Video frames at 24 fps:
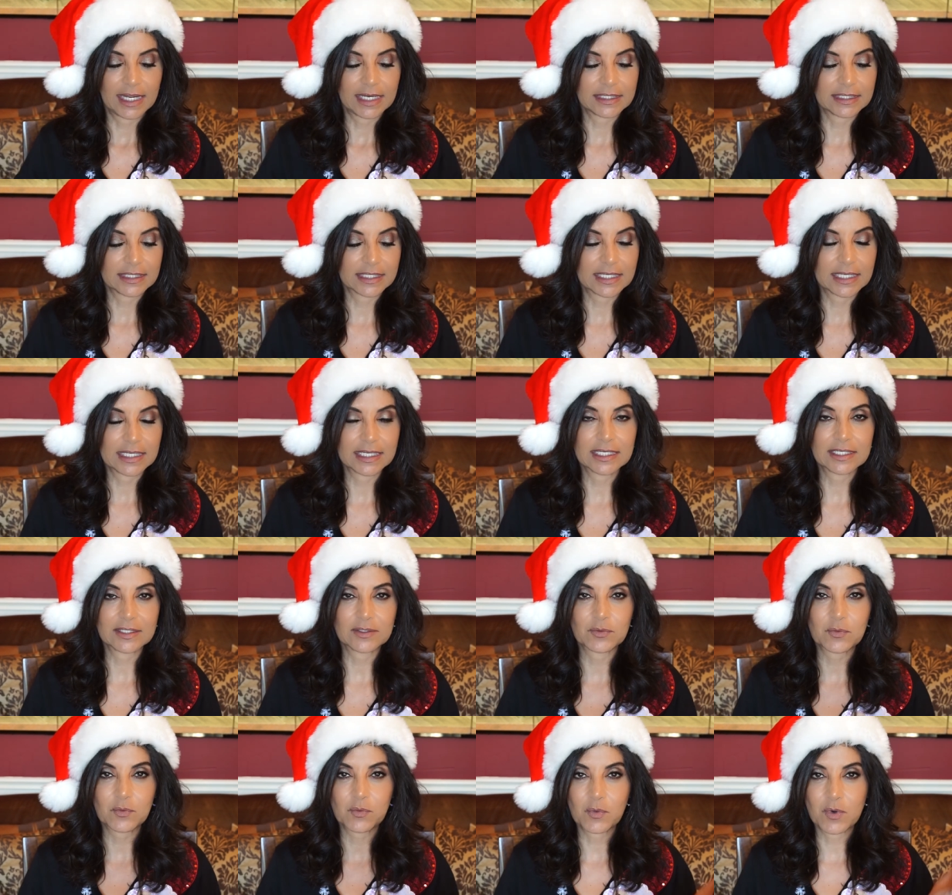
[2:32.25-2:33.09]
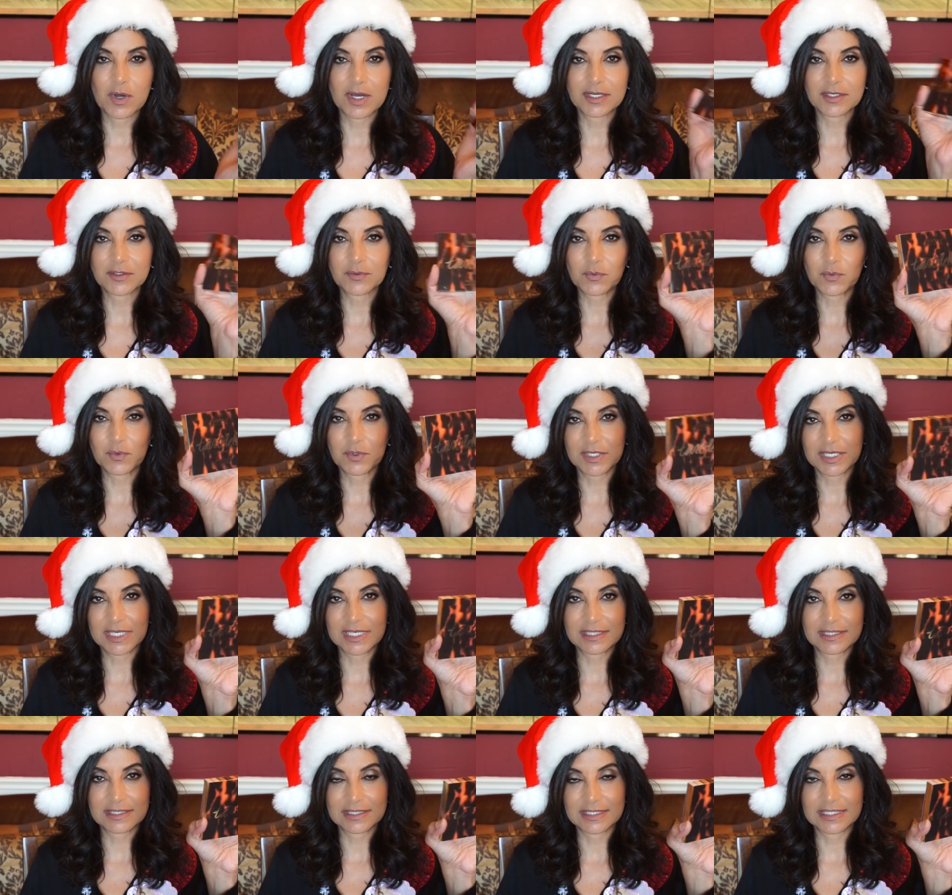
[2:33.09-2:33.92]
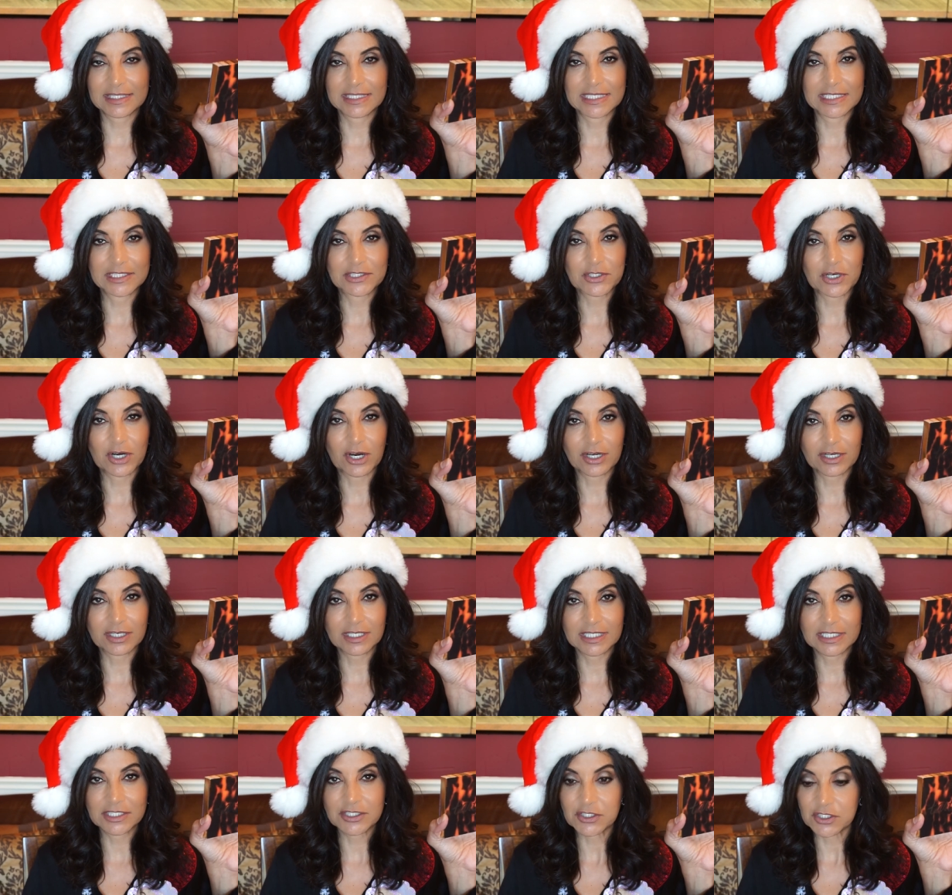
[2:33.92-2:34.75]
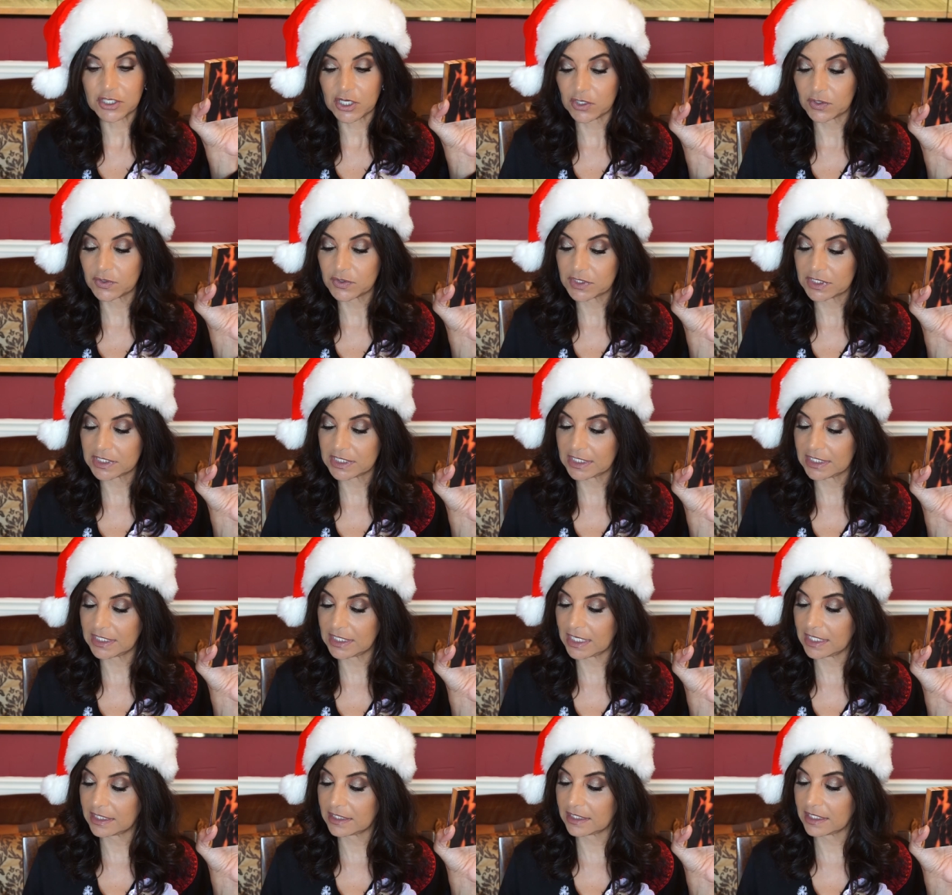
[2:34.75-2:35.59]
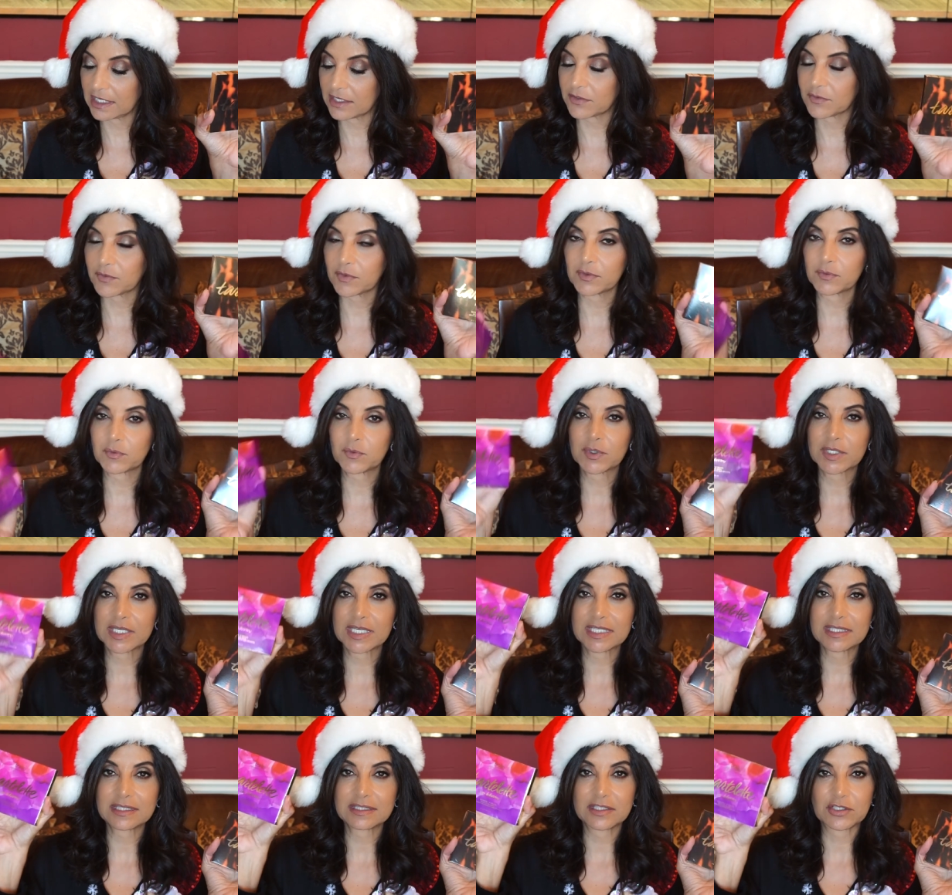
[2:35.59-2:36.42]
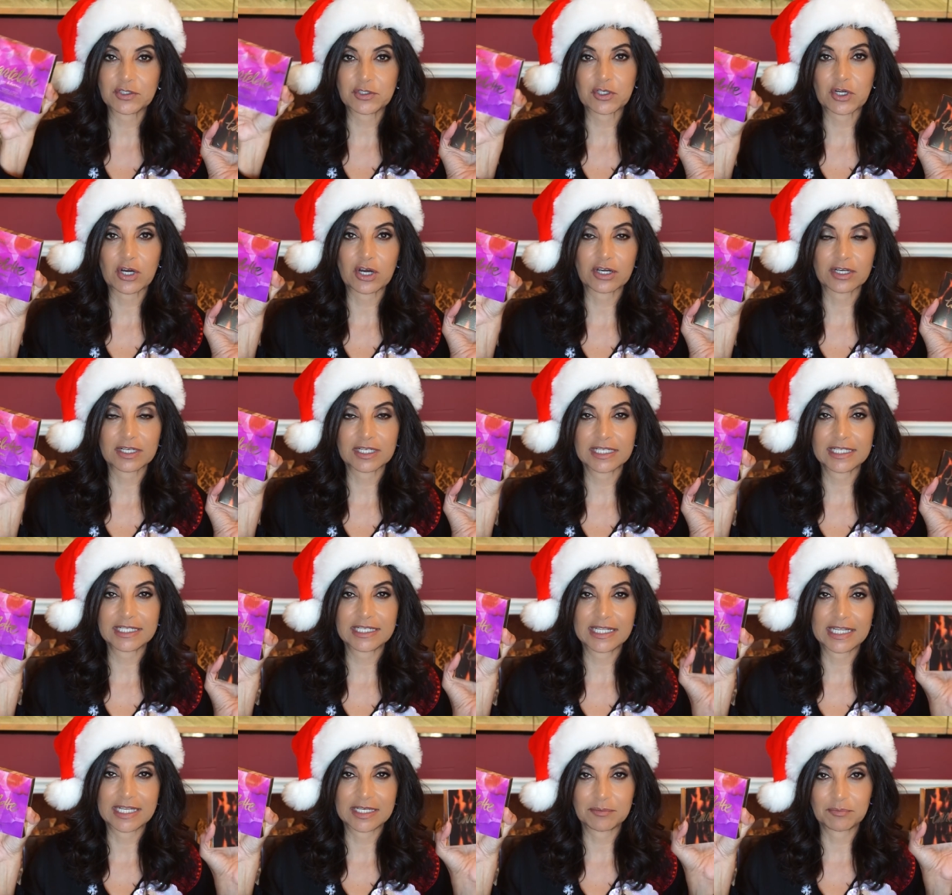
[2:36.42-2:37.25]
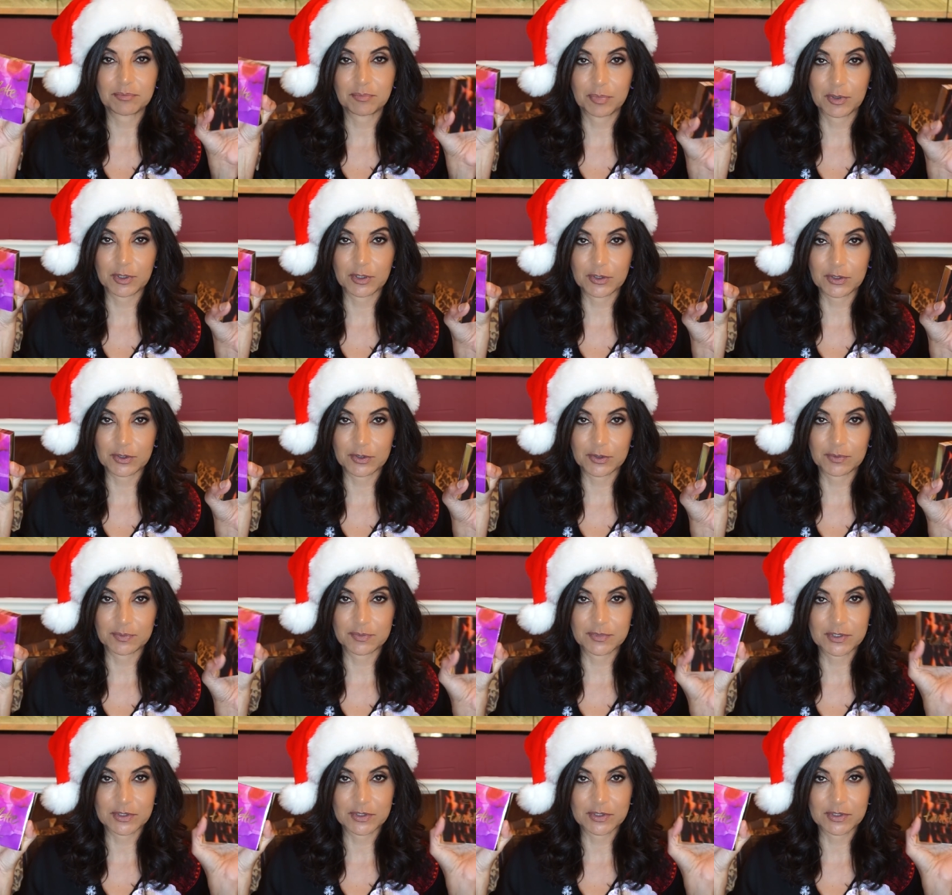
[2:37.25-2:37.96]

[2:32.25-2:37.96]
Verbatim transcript: And again, one will get the tartelette toasted and the other one will get the tartelette in bloom.